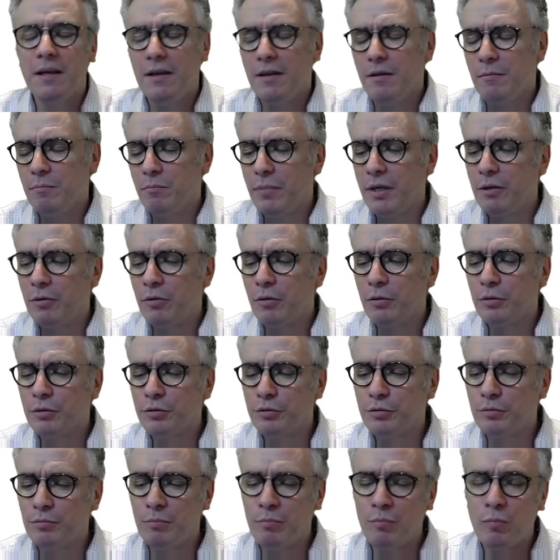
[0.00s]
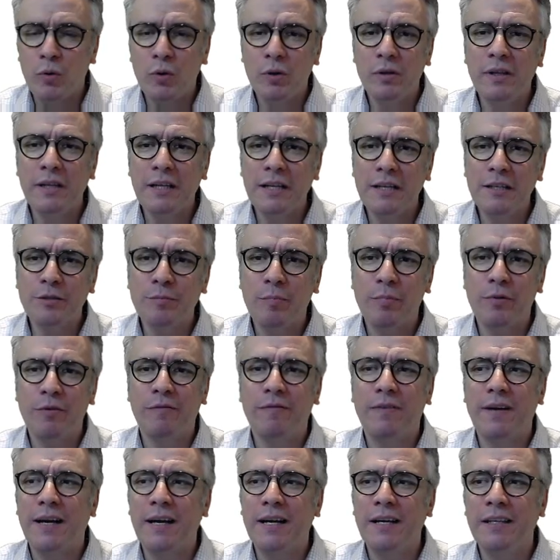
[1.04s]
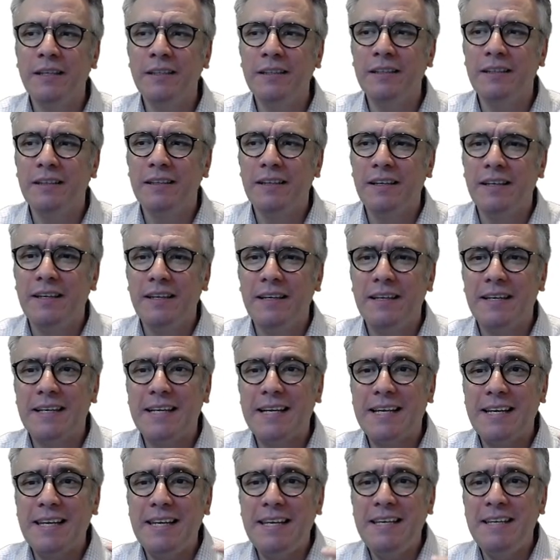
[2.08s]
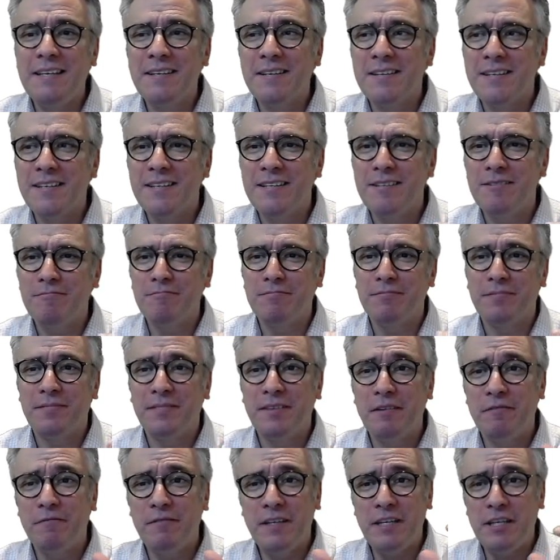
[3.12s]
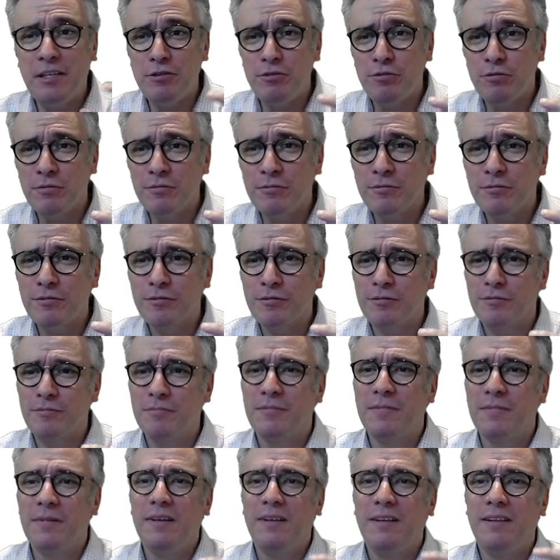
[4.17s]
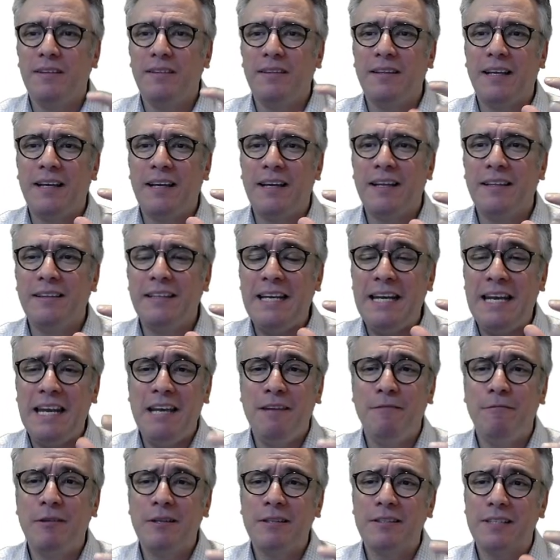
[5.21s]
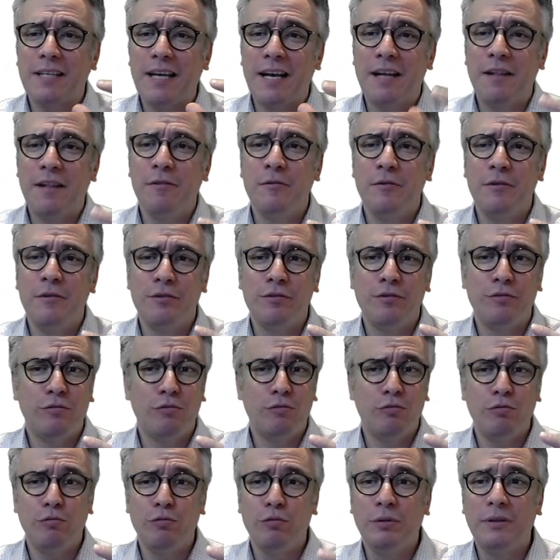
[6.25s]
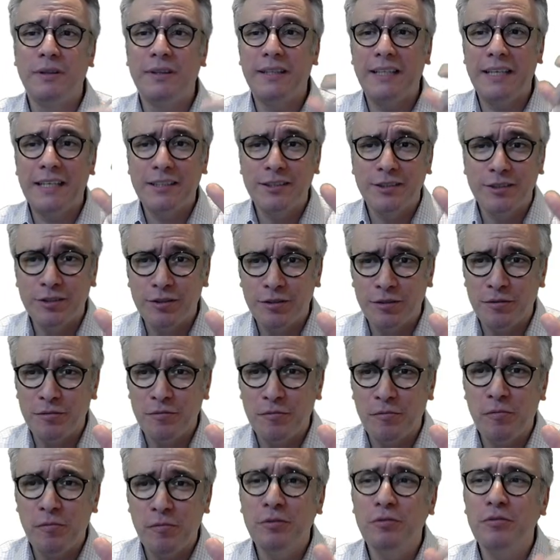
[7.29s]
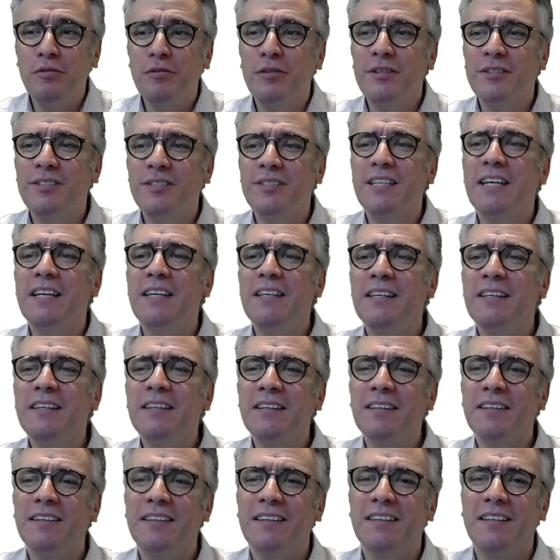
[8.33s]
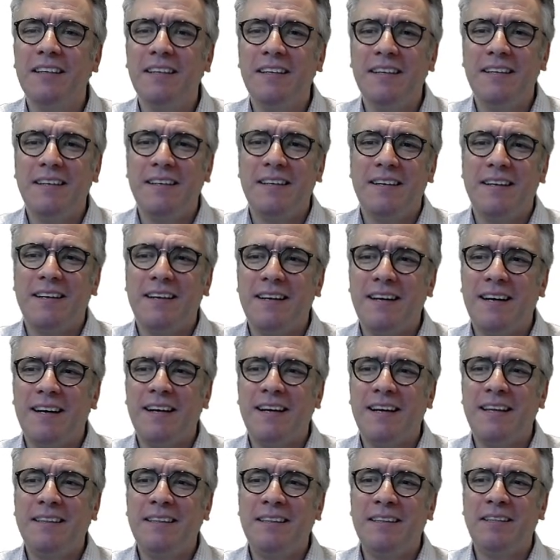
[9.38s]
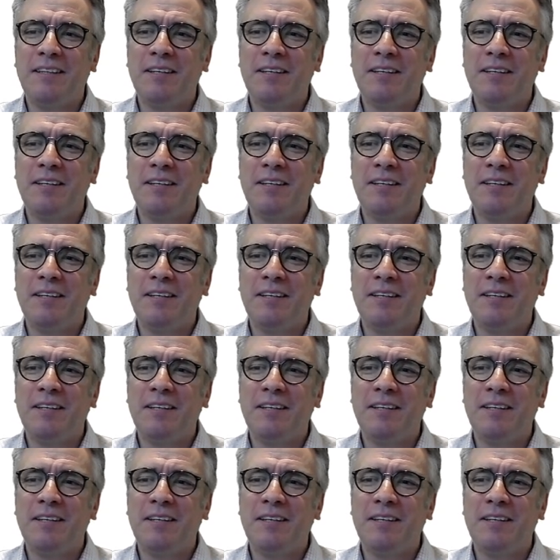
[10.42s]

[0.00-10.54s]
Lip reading: because models provide clear definitions that enables others to test what you're saying, and